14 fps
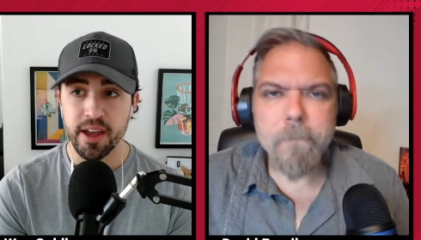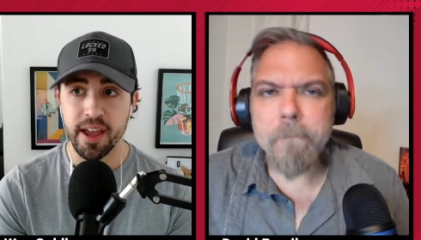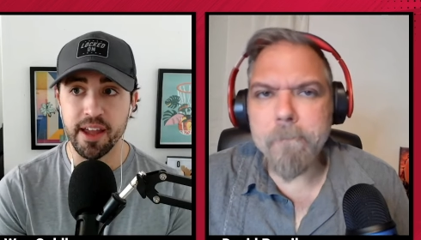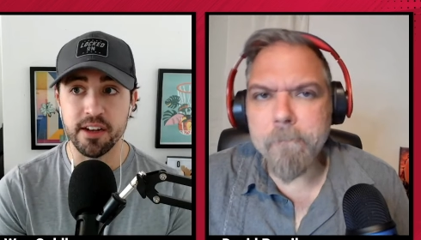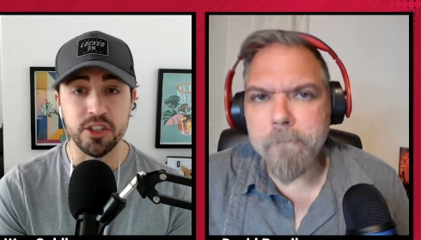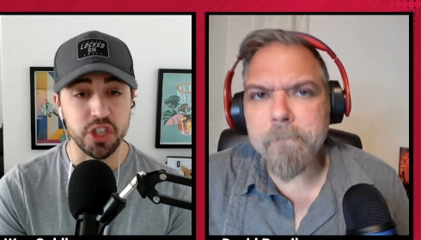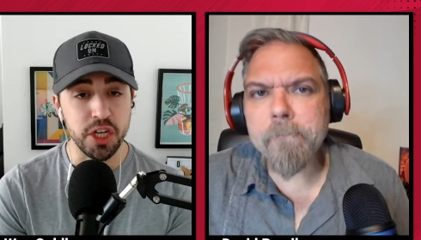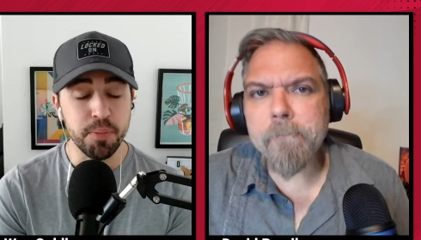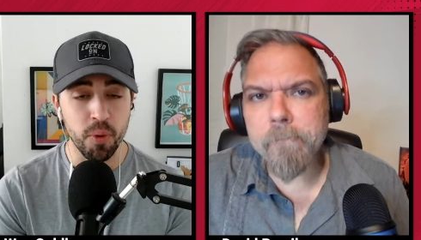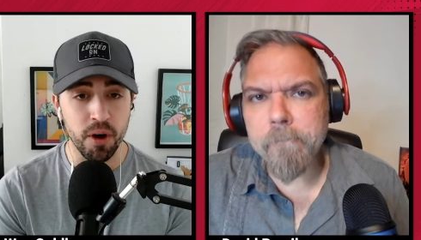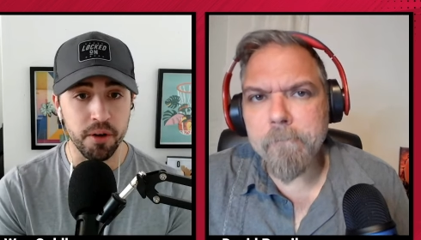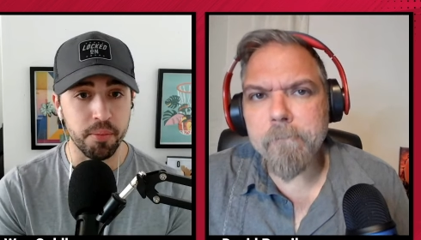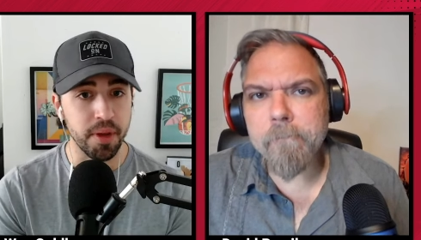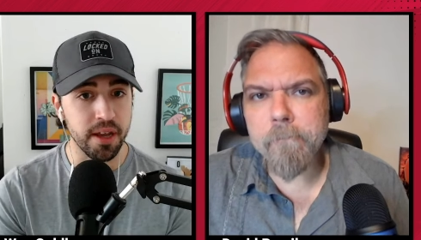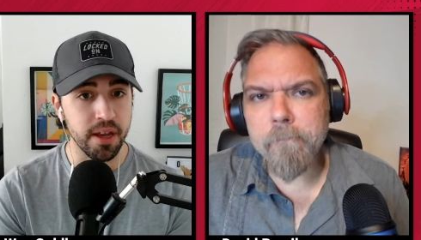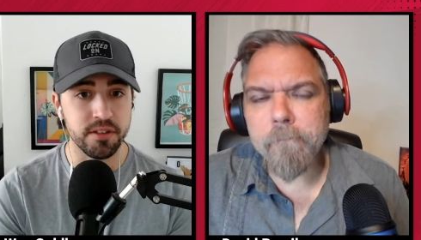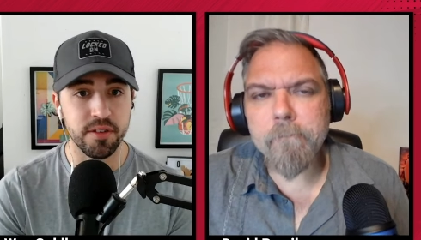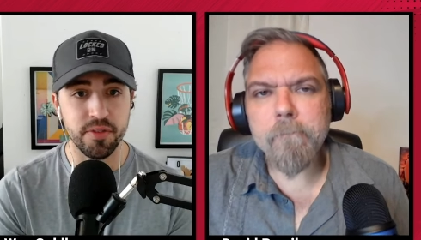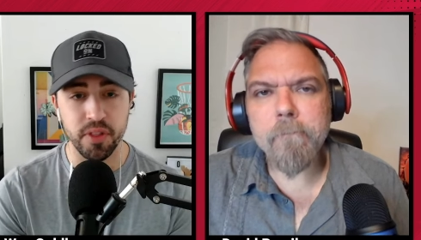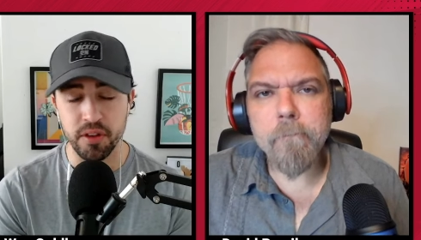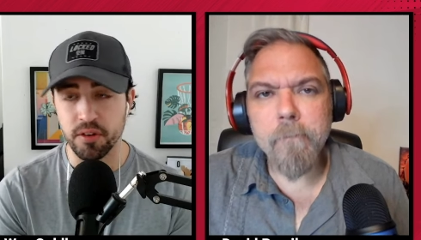Speaker 1: and a cheap one because
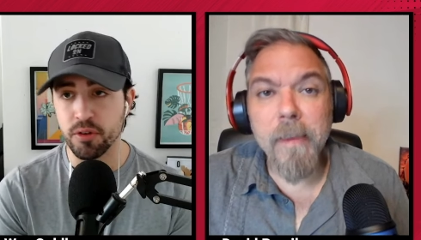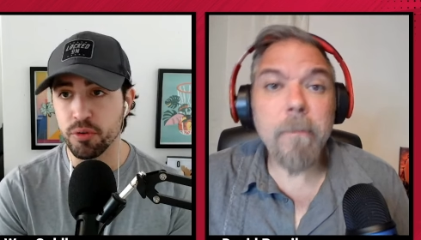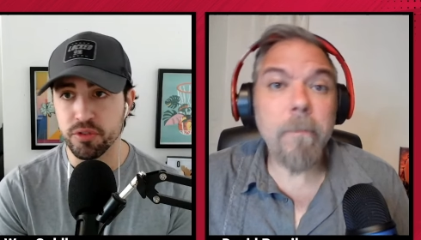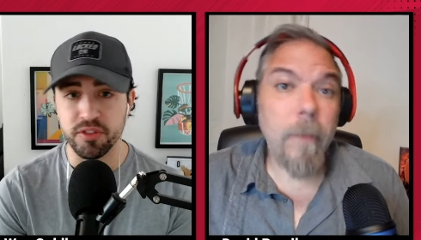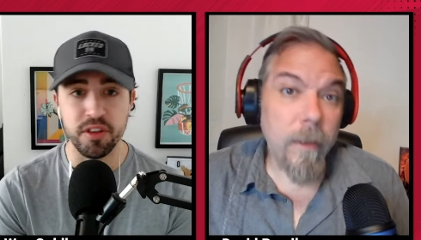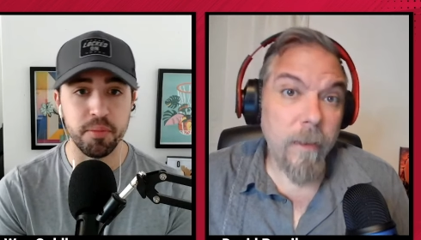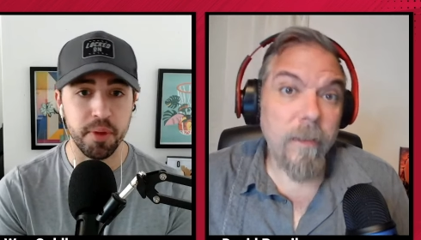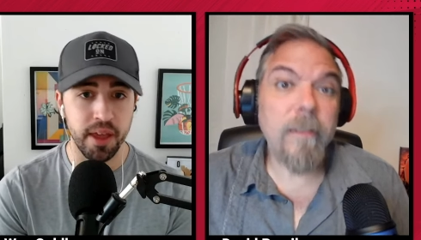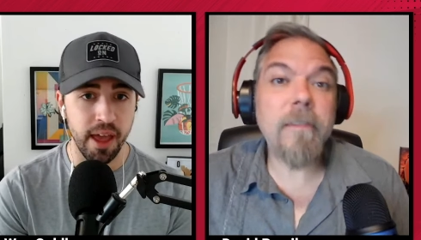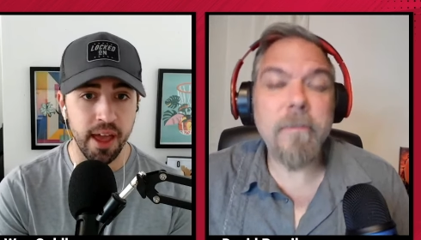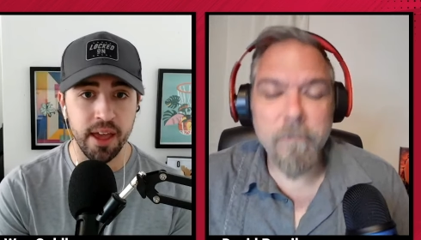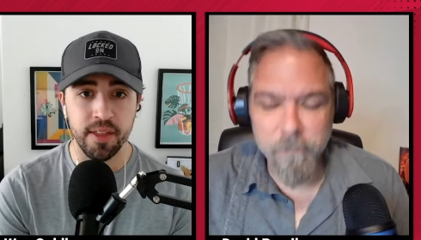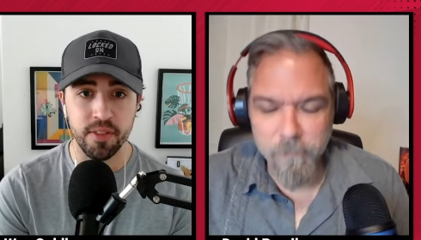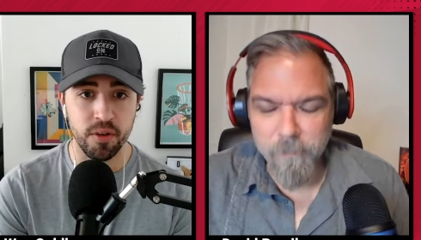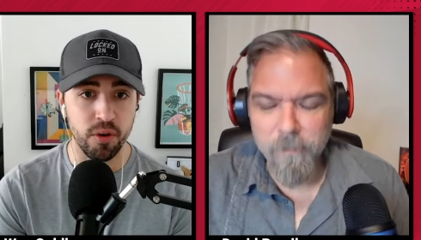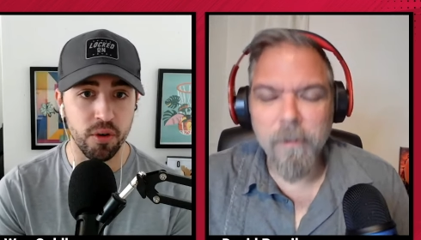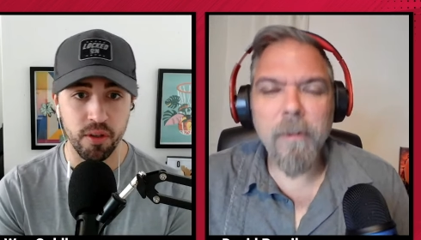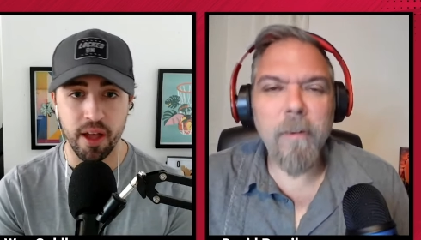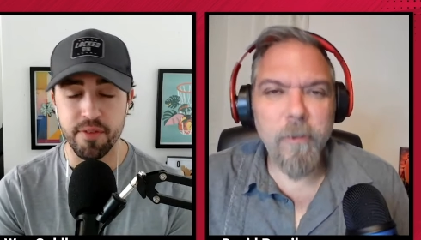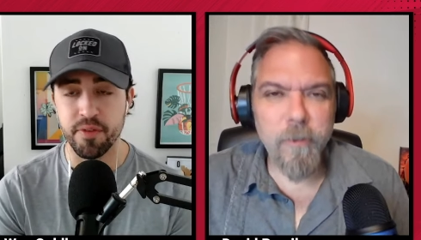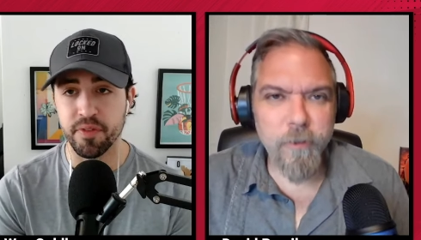of the new yep. CBA and the whole
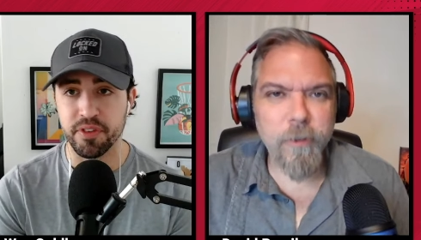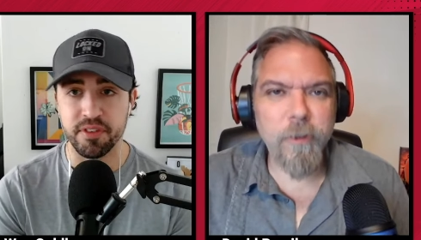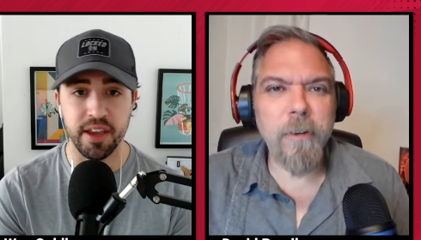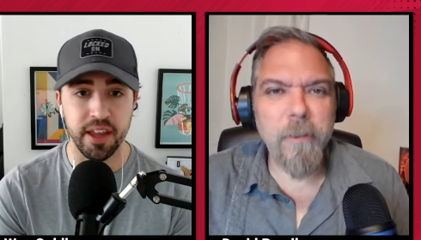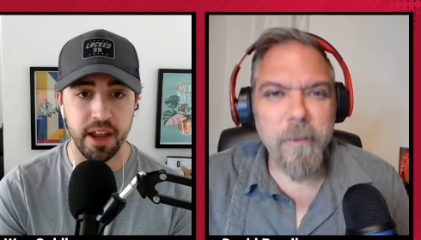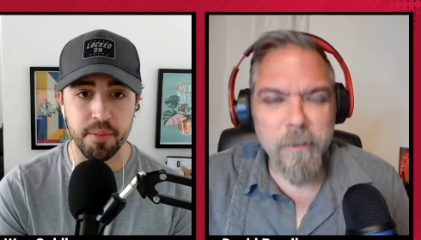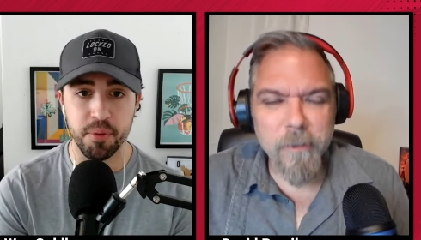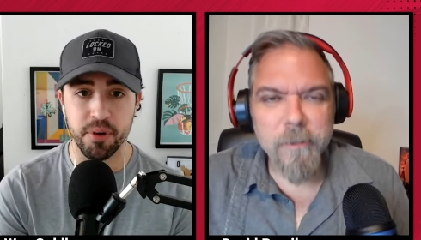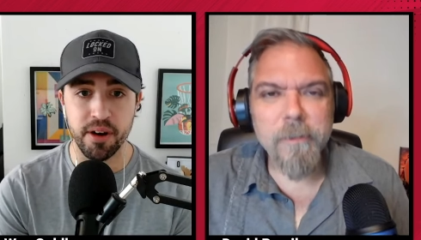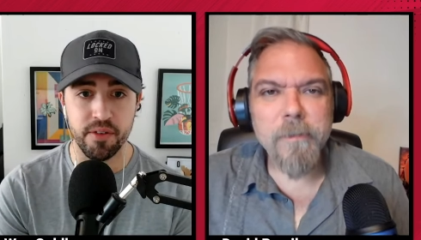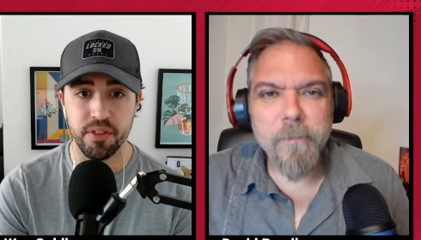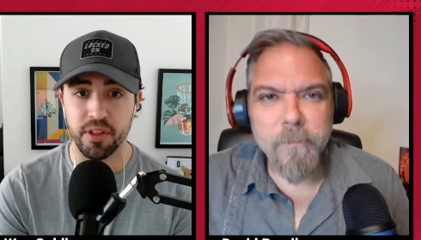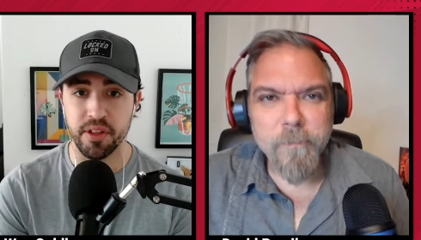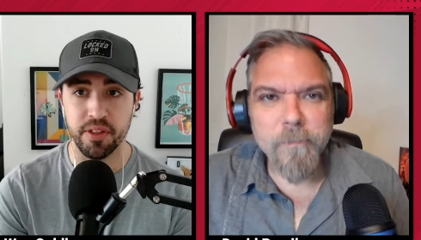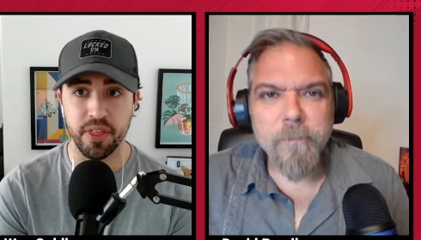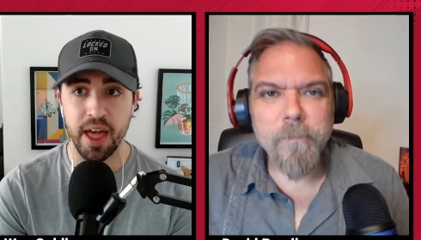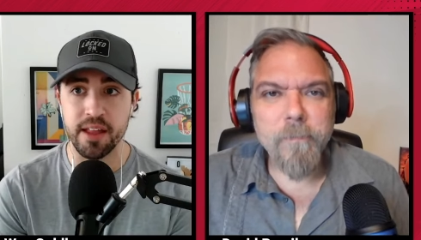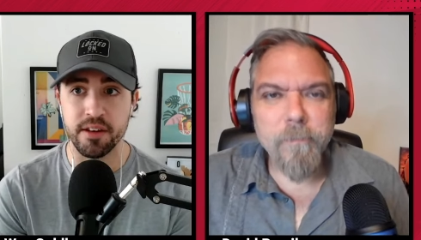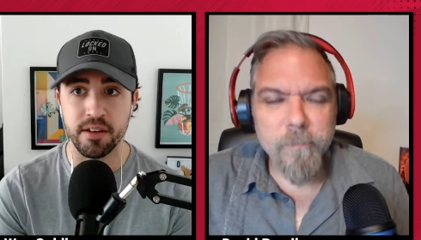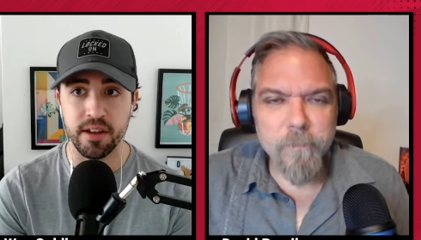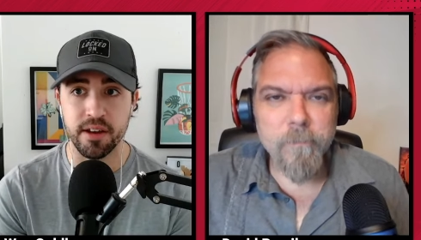life of the second apron and everything like
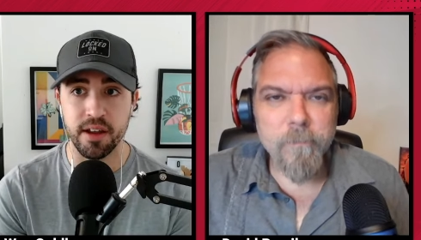that. And, and